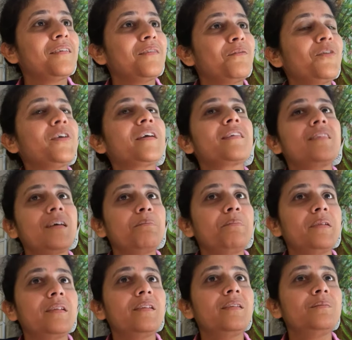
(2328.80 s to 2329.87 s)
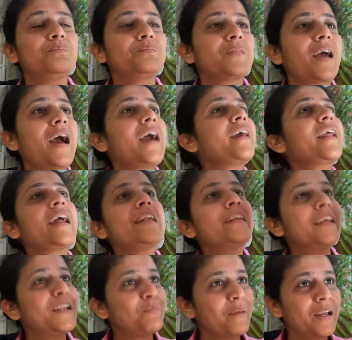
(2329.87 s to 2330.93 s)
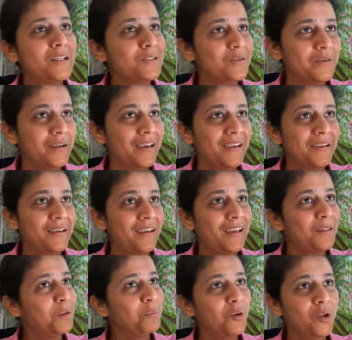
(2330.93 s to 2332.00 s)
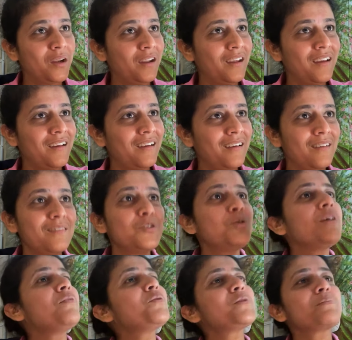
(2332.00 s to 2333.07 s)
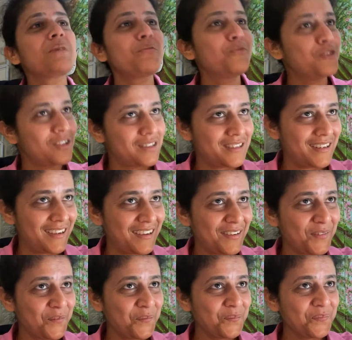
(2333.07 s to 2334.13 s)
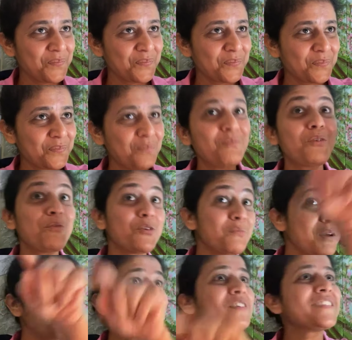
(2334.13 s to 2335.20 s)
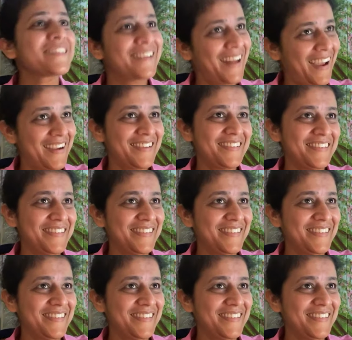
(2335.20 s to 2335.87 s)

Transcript: For example, I ran 10 miles today in the morning. Today was my first day before my first client.